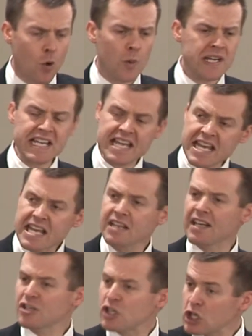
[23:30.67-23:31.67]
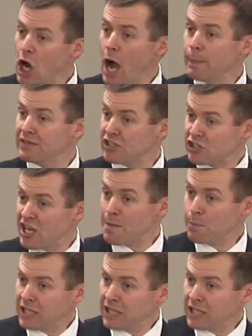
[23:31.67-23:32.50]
we eat and shop at the same